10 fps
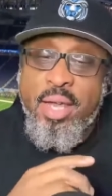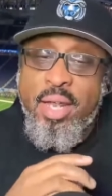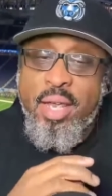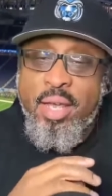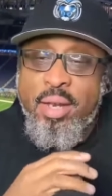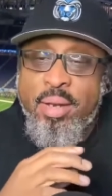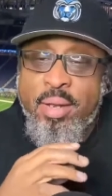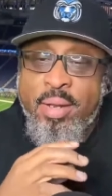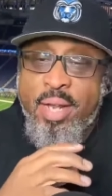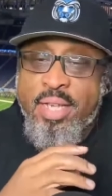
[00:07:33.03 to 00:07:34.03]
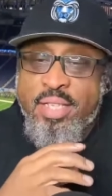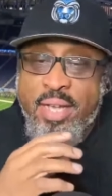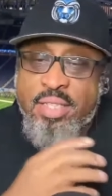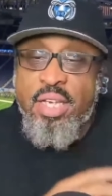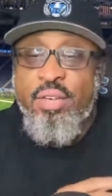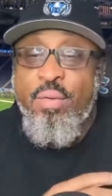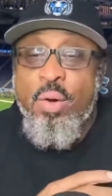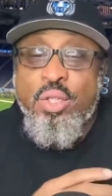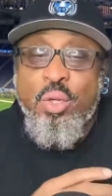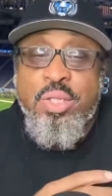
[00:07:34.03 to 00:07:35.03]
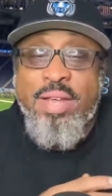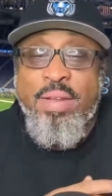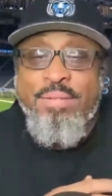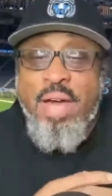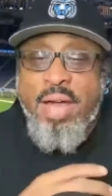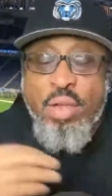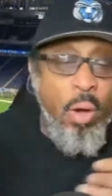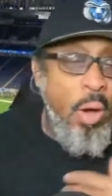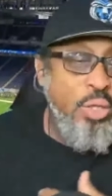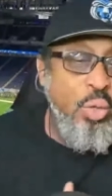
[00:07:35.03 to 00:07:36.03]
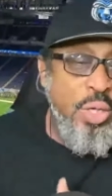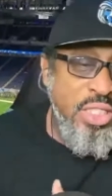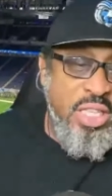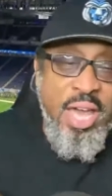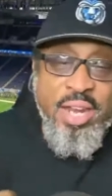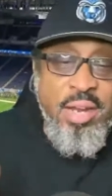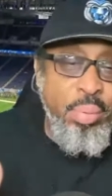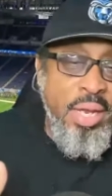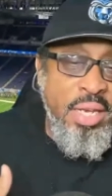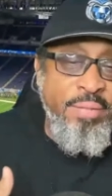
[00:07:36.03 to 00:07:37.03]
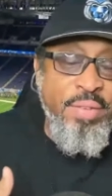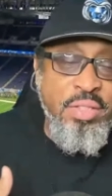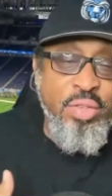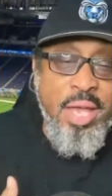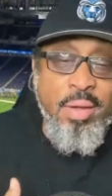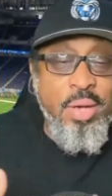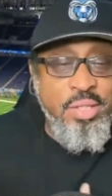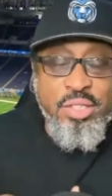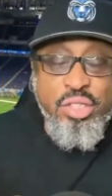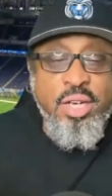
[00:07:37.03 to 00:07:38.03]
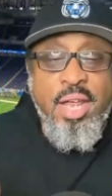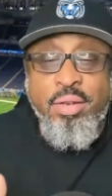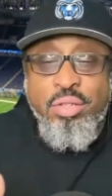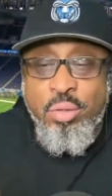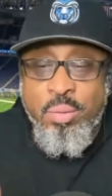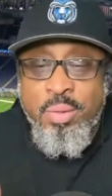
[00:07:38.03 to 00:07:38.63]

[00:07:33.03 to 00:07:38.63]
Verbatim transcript: and is that 6'4", 275, he also can slide in and play defensive tackle because he's done that too.